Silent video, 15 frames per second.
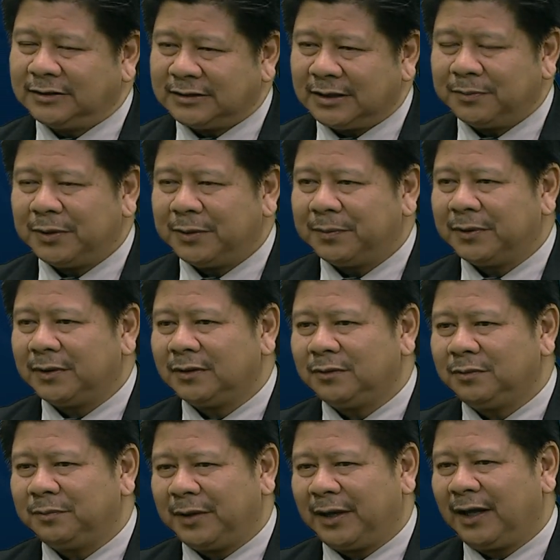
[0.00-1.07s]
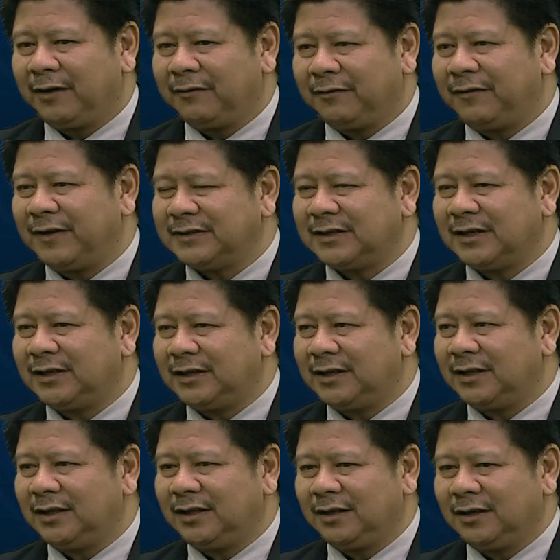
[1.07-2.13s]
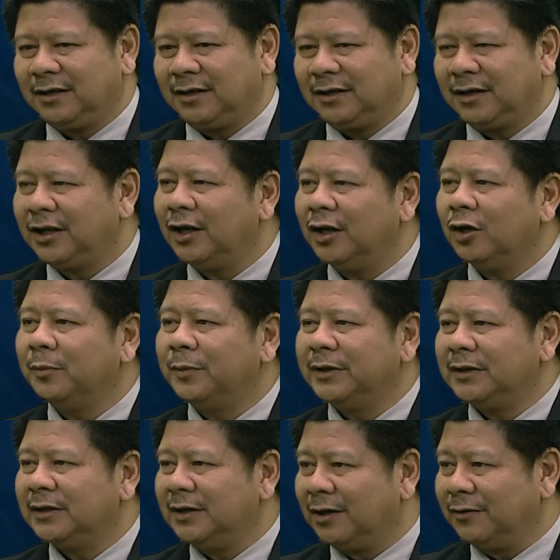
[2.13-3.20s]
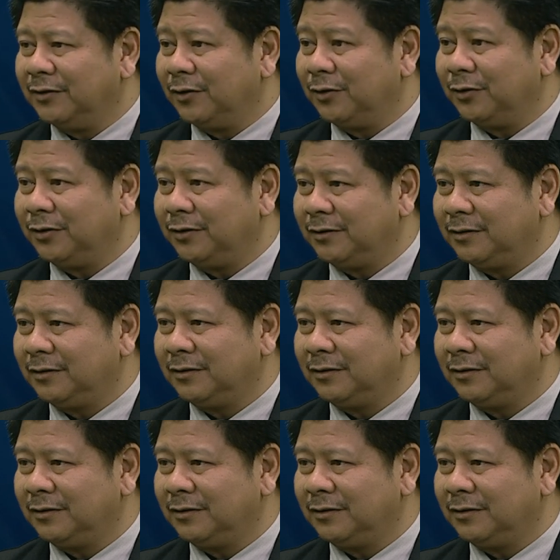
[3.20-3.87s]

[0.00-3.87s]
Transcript: Some people may have a facility a kilometer down the road,